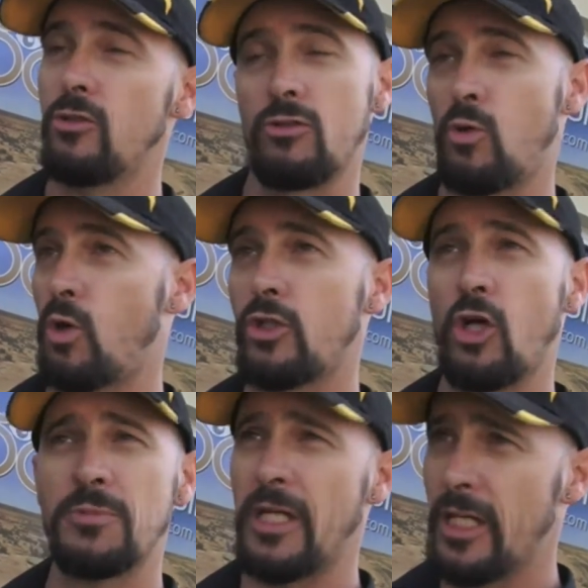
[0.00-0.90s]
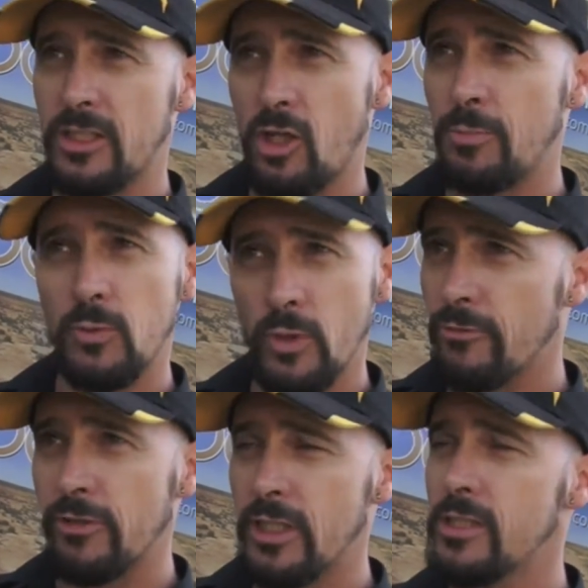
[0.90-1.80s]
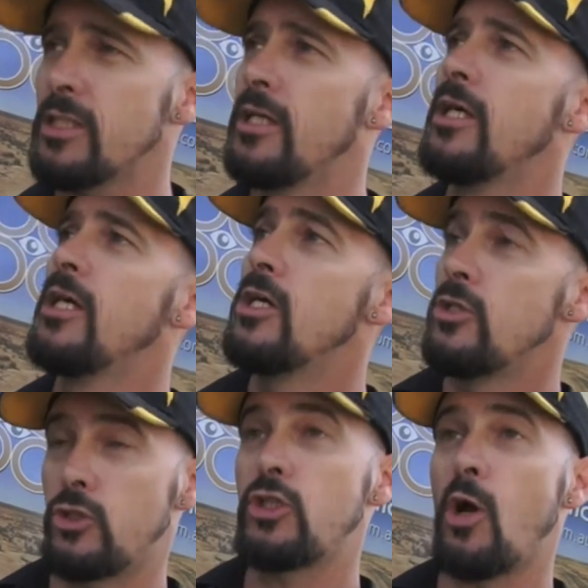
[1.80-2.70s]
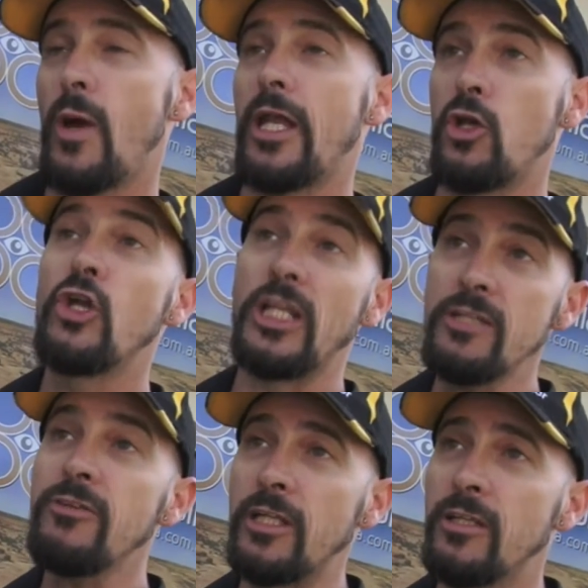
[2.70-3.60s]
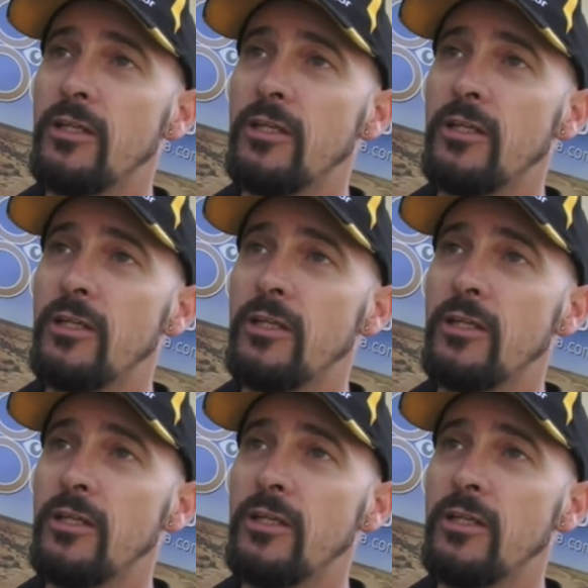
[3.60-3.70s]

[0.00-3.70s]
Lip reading: your quadcopter, hexcopter, whatever it is, to go out and earn a living